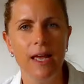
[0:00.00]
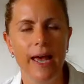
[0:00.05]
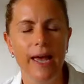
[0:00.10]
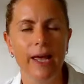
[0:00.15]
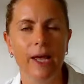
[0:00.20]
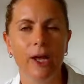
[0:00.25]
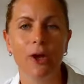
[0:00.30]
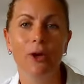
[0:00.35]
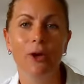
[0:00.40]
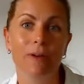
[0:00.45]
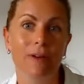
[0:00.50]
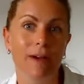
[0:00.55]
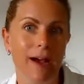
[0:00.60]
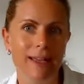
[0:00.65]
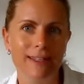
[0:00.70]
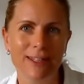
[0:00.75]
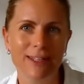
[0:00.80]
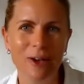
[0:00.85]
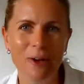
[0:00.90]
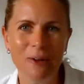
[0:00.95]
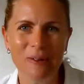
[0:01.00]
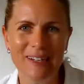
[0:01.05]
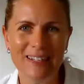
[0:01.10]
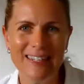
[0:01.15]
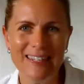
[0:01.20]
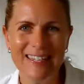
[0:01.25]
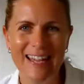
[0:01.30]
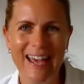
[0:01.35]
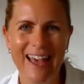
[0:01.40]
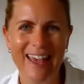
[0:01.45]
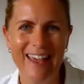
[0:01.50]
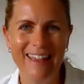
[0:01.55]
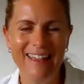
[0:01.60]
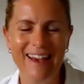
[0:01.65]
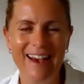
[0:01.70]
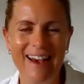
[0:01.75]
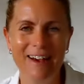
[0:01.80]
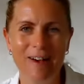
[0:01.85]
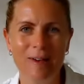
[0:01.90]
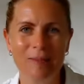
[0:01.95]
And as I always
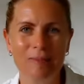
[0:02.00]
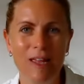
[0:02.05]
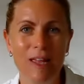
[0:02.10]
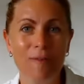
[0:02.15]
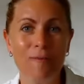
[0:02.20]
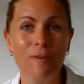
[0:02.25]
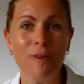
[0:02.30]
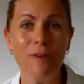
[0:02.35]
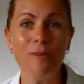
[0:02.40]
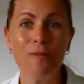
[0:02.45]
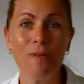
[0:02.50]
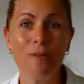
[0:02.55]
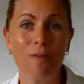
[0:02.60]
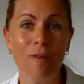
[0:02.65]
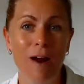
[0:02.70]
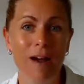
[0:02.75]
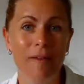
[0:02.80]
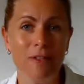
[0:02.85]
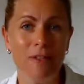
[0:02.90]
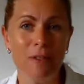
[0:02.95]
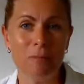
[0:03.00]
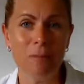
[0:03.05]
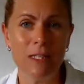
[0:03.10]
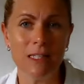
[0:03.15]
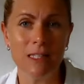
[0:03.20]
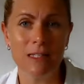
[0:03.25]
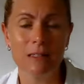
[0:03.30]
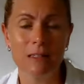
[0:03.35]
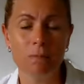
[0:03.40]
say, if you've arrived at Mr.